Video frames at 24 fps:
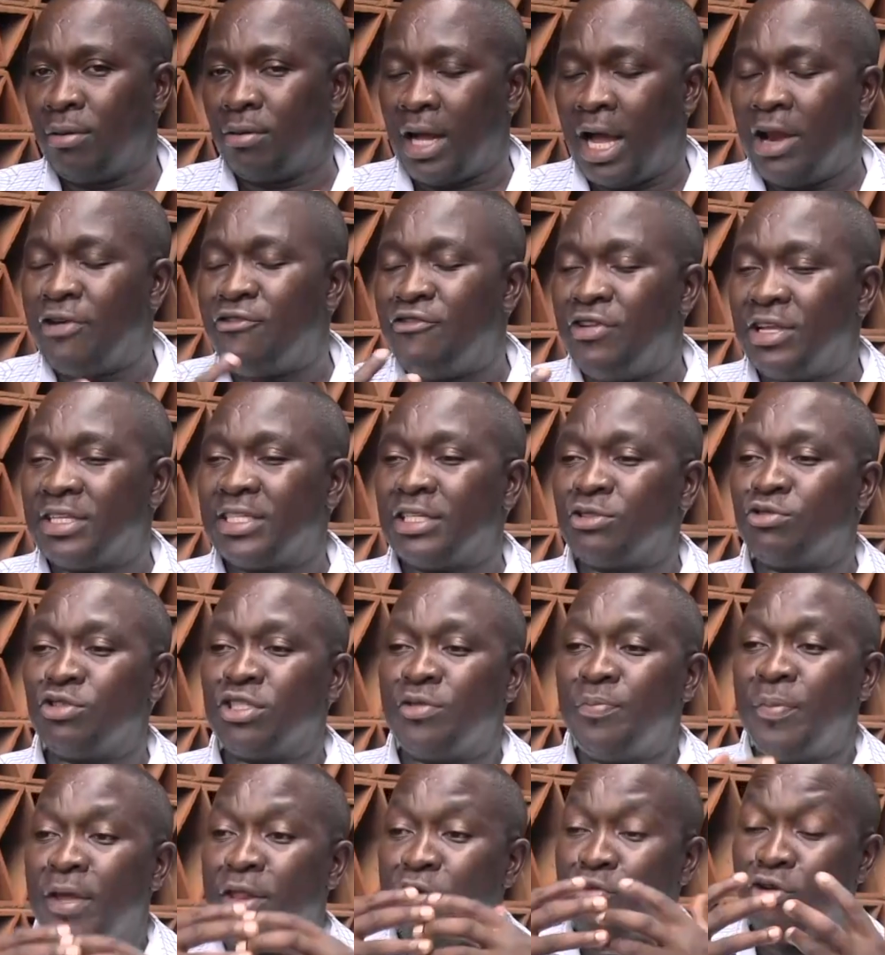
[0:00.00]
addresses
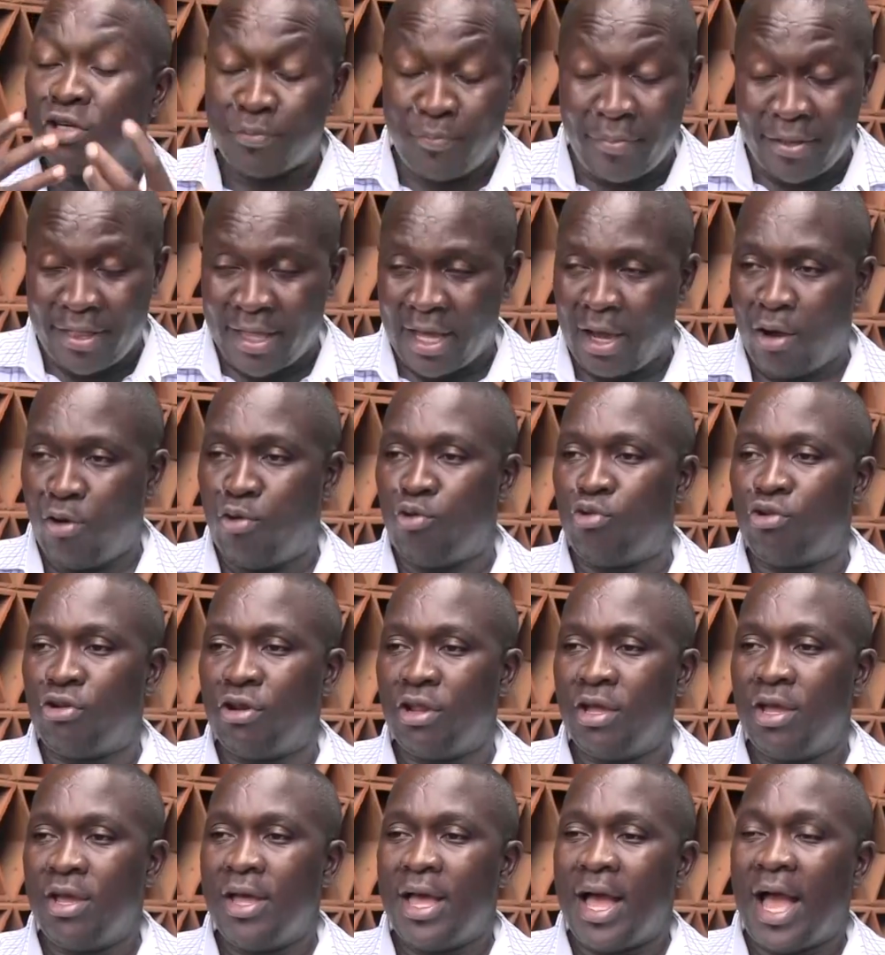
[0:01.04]
which may not be their own.
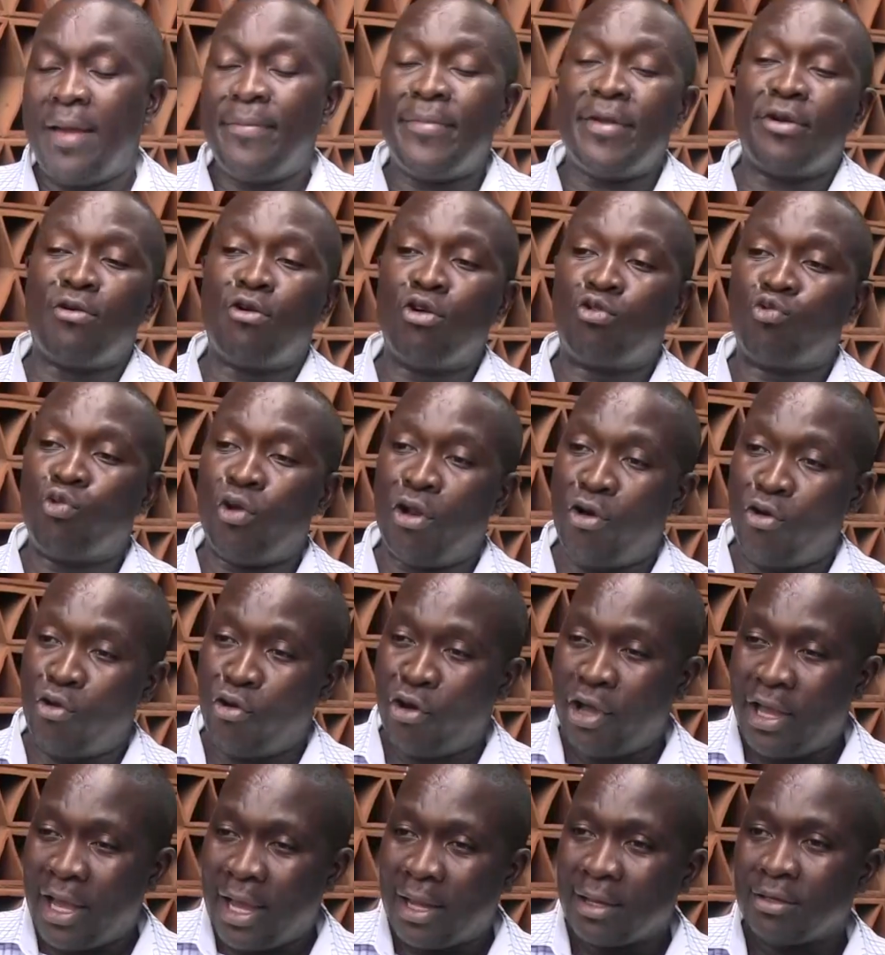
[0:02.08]
I may go to a
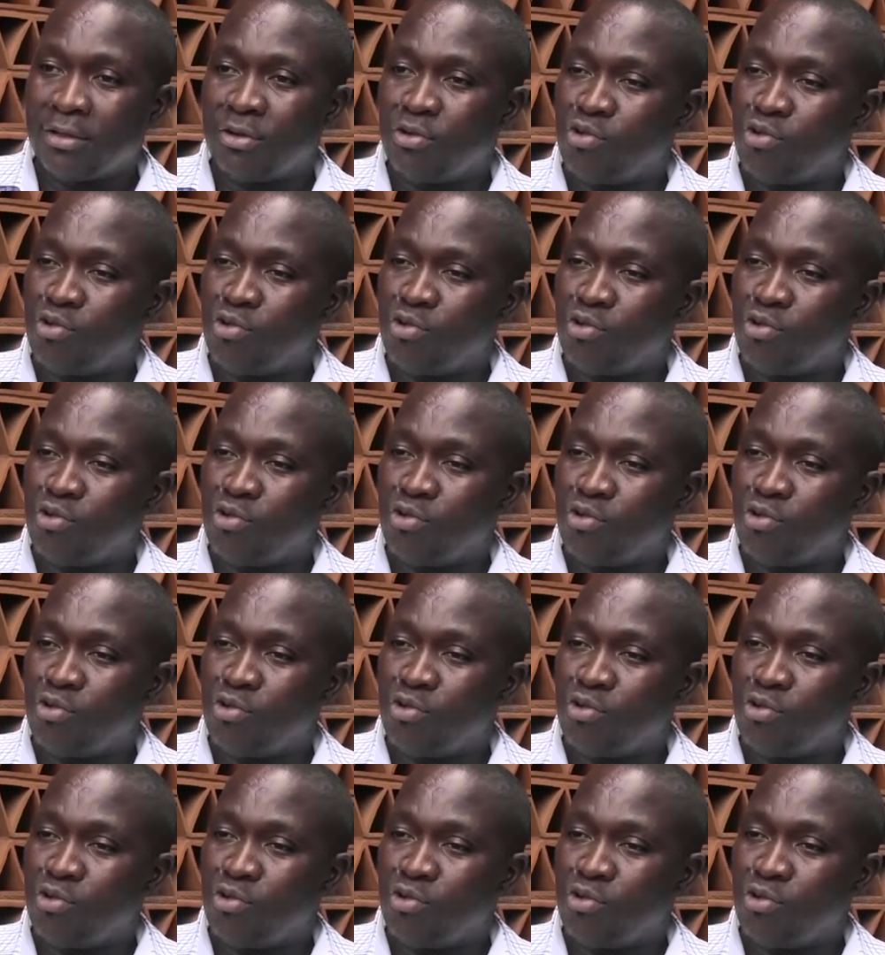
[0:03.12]
lawyer